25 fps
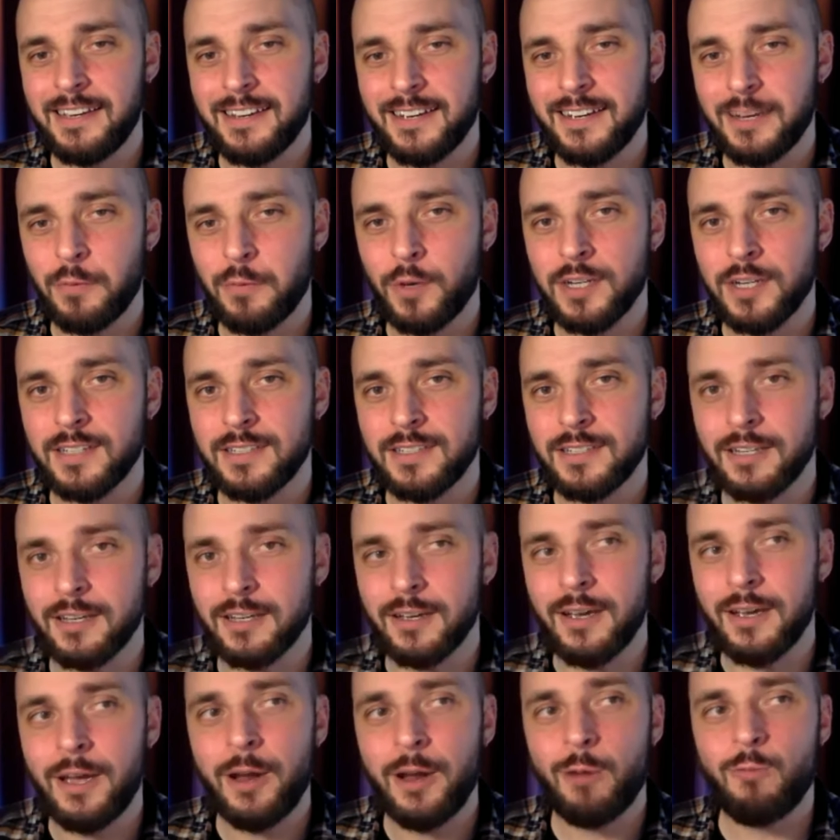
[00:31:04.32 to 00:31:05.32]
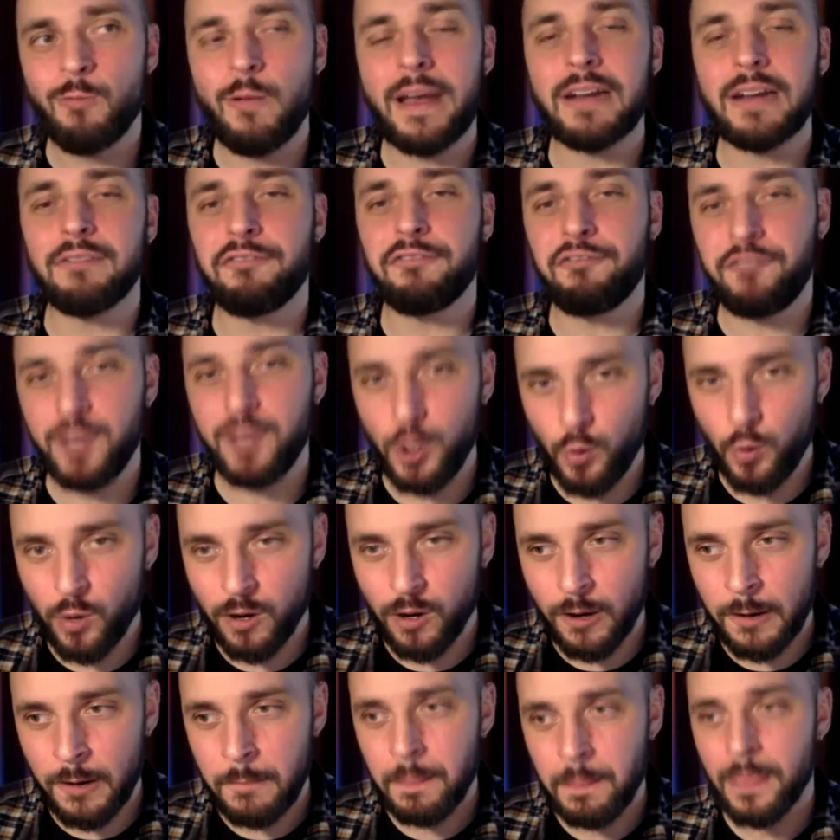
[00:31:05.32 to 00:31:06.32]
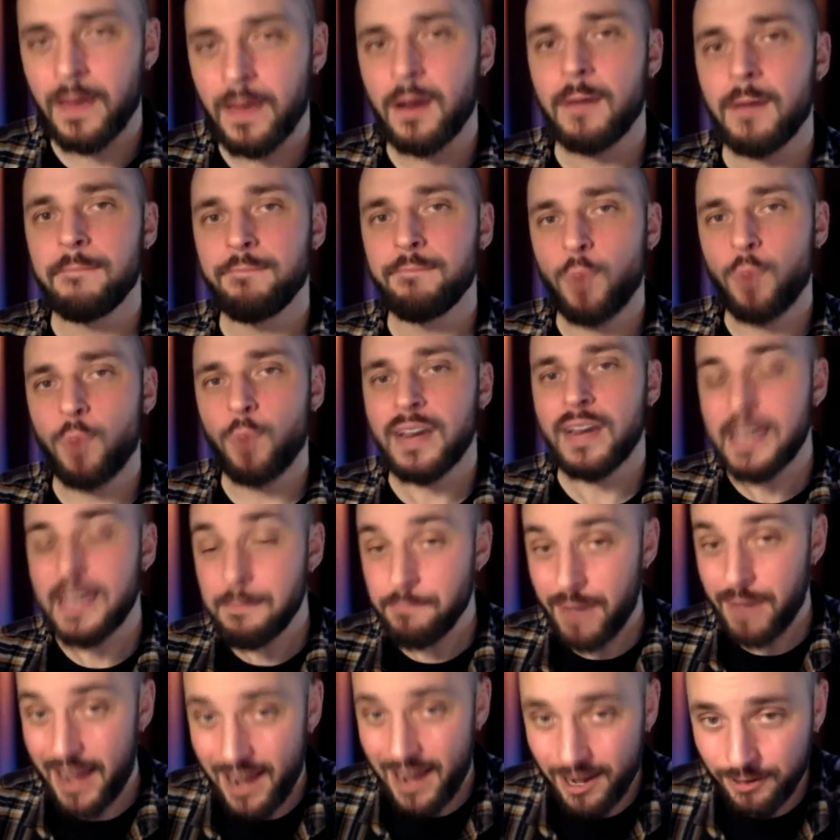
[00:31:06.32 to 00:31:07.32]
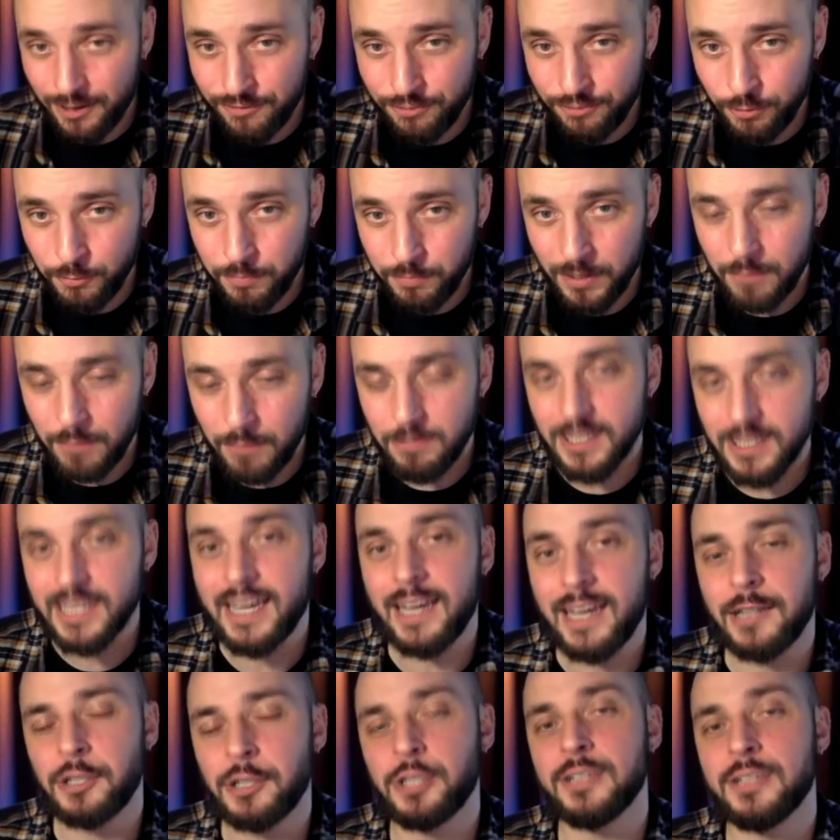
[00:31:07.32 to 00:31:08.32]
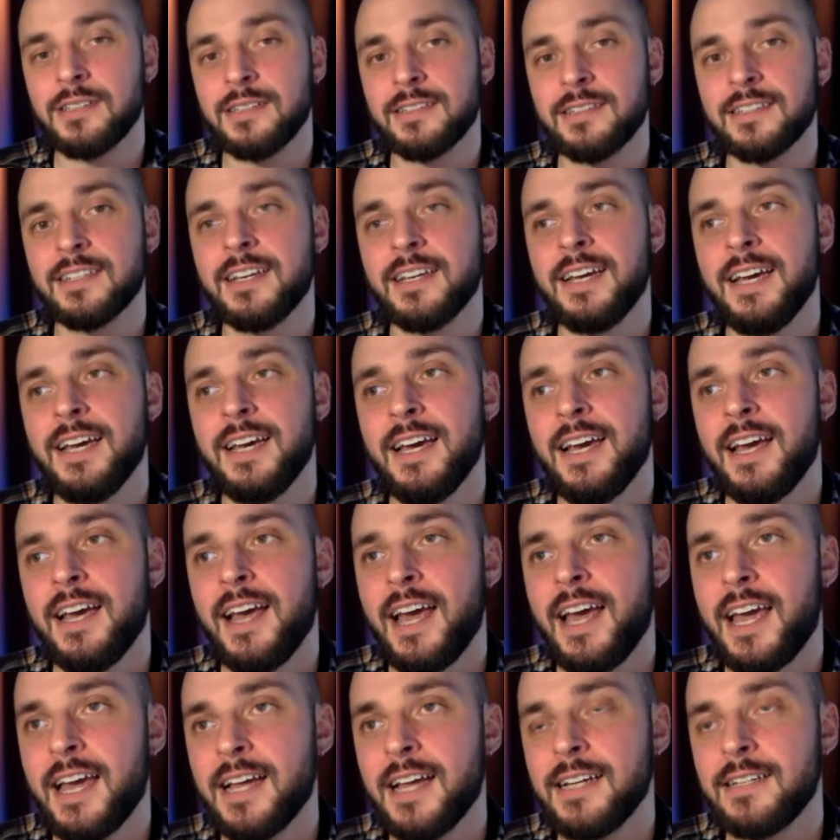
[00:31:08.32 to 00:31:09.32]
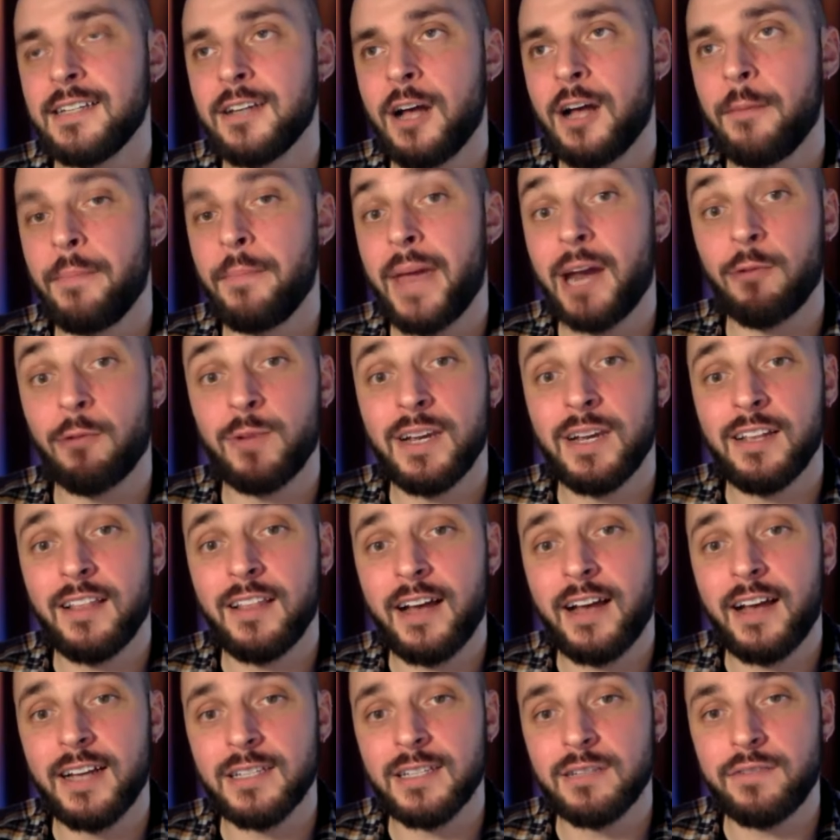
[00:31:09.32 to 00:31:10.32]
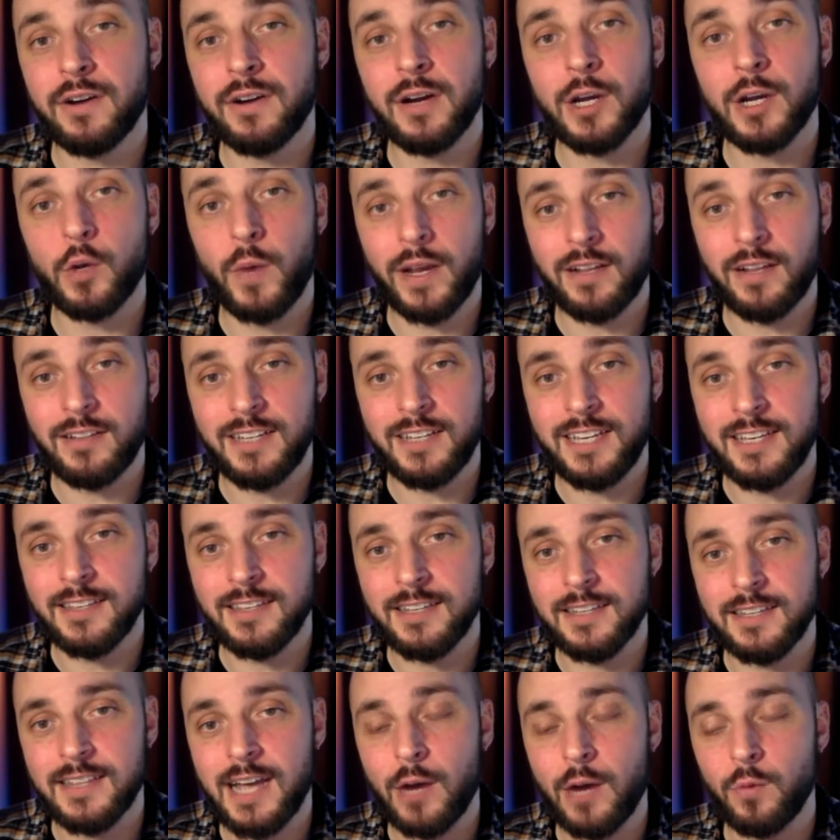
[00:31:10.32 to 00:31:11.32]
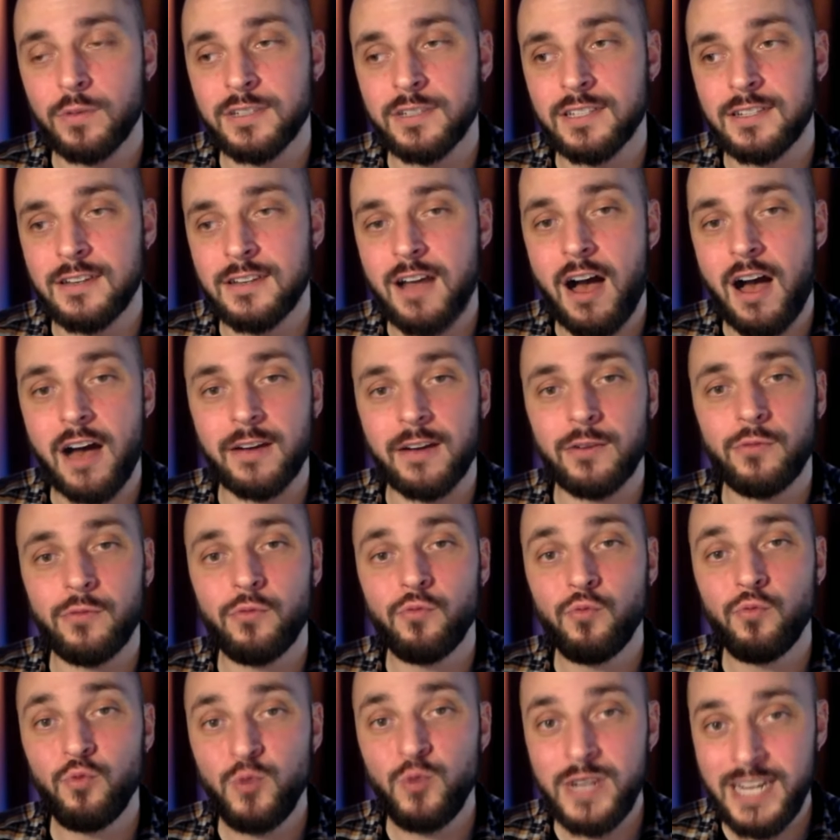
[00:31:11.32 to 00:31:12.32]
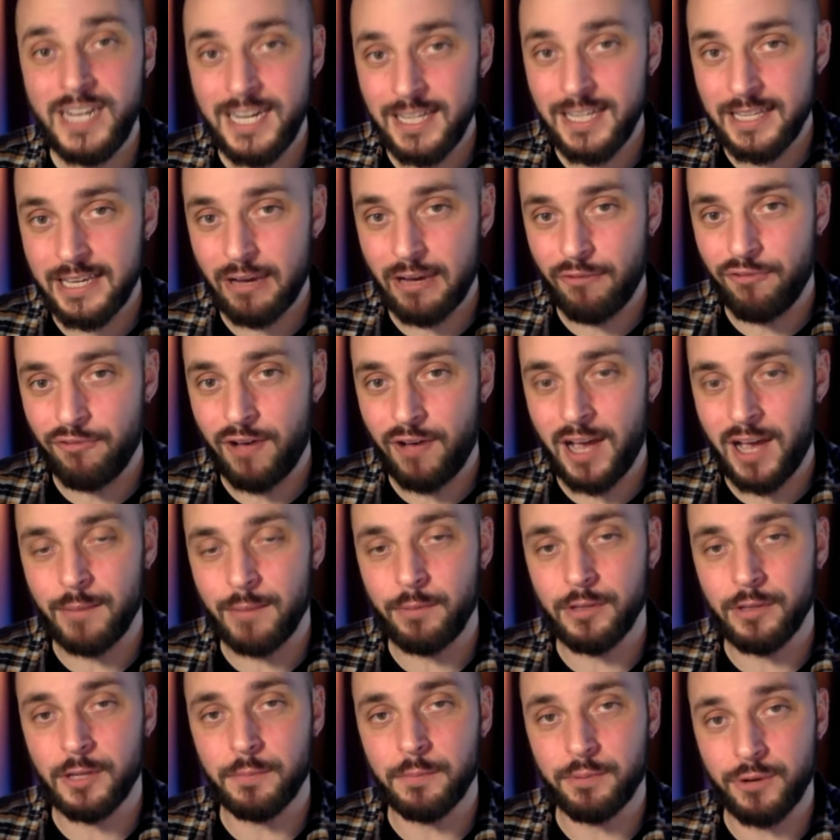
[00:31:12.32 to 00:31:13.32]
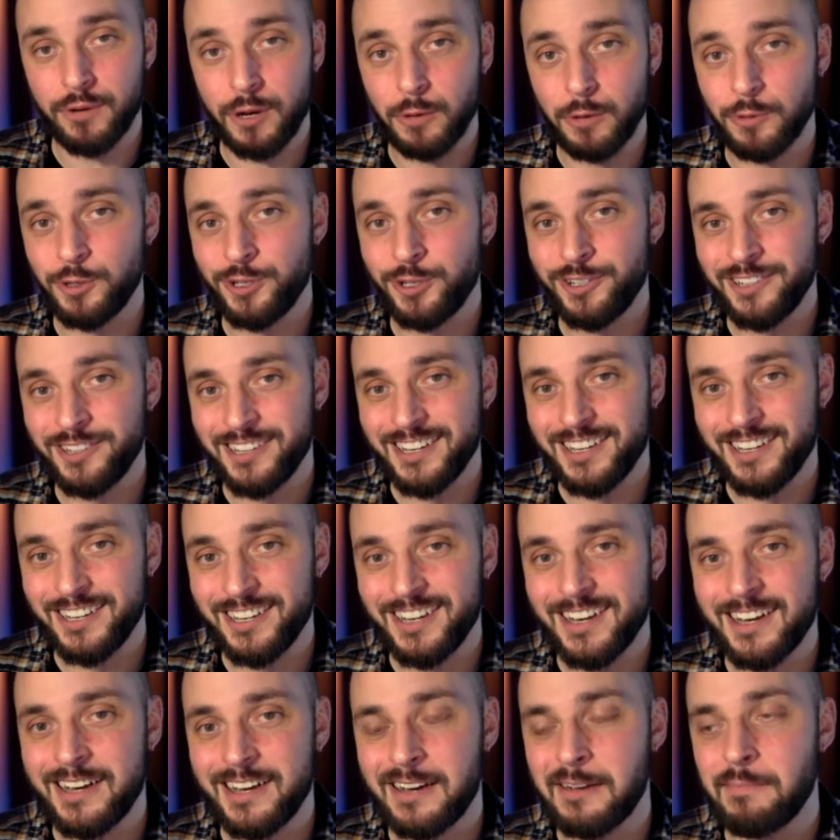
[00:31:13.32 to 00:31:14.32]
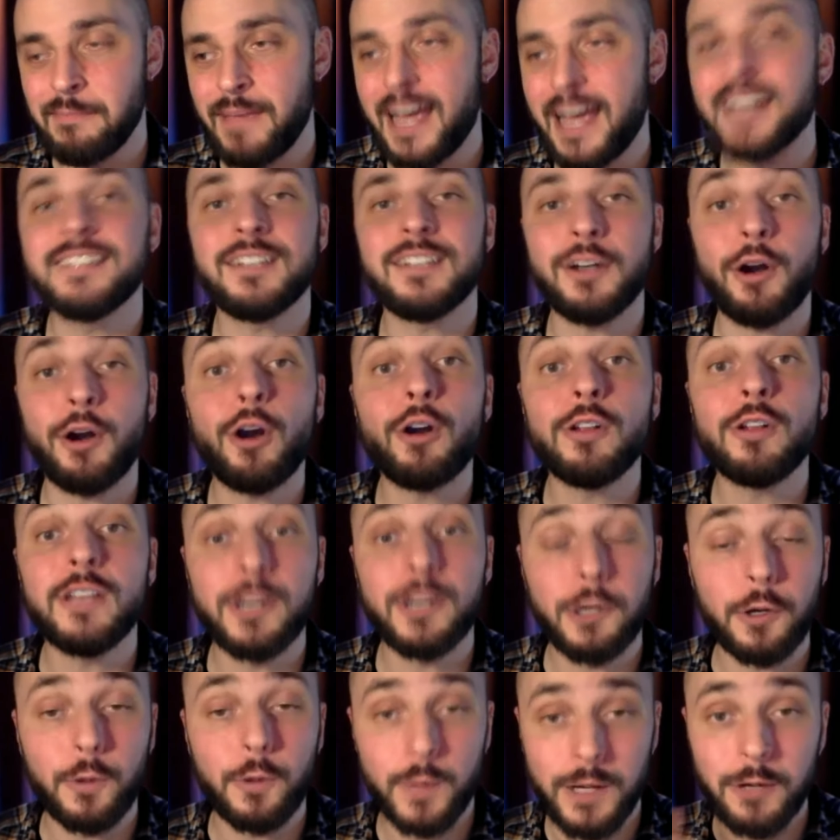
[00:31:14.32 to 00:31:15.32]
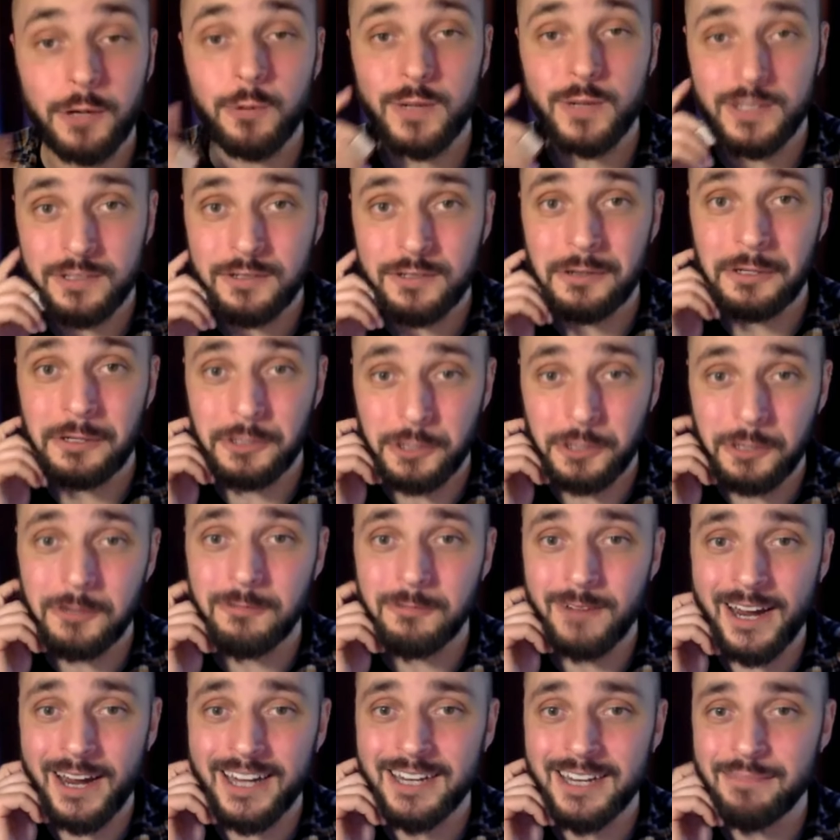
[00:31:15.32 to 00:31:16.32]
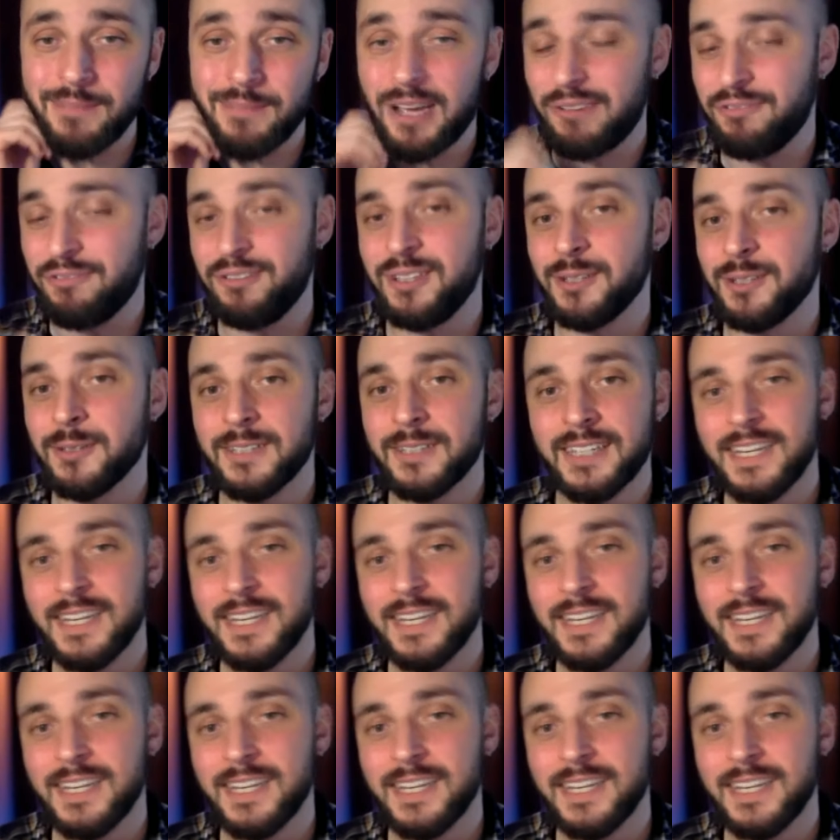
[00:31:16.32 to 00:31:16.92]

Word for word: I wanted to write fewer, more impactful publications. And I realized very quickly that that was not really a viable approach as an early career researcher, right, in my field.